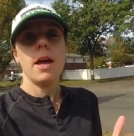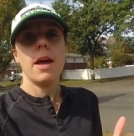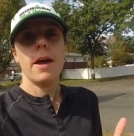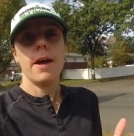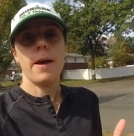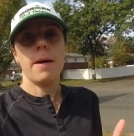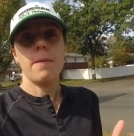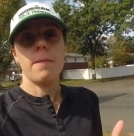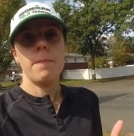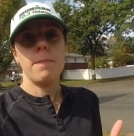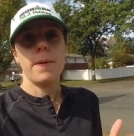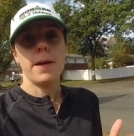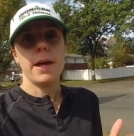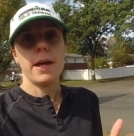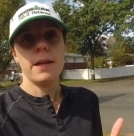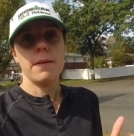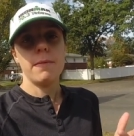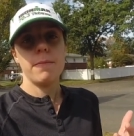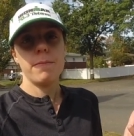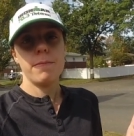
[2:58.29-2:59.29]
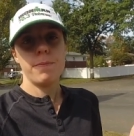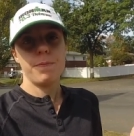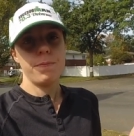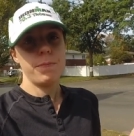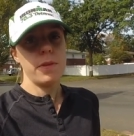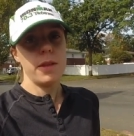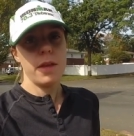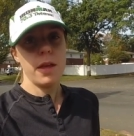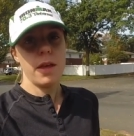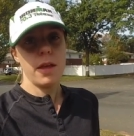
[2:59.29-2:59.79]
um, but
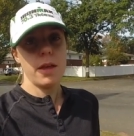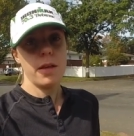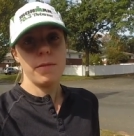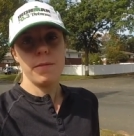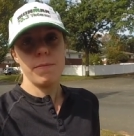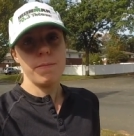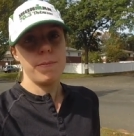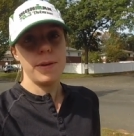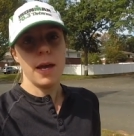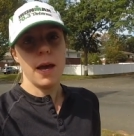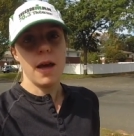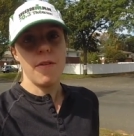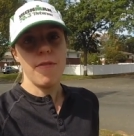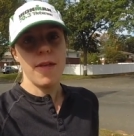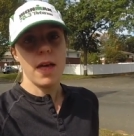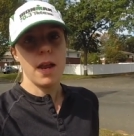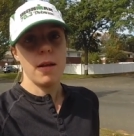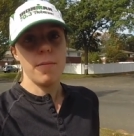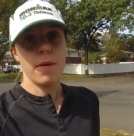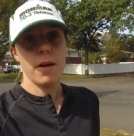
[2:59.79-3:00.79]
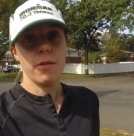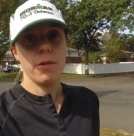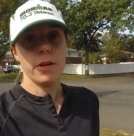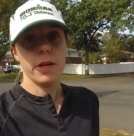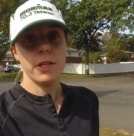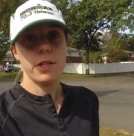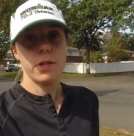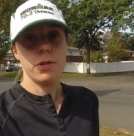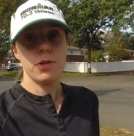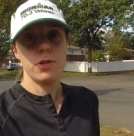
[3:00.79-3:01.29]
beyond that, I'm not
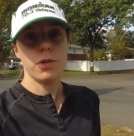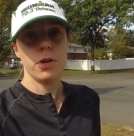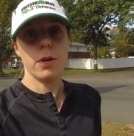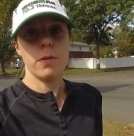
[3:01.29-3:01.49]
really too sure.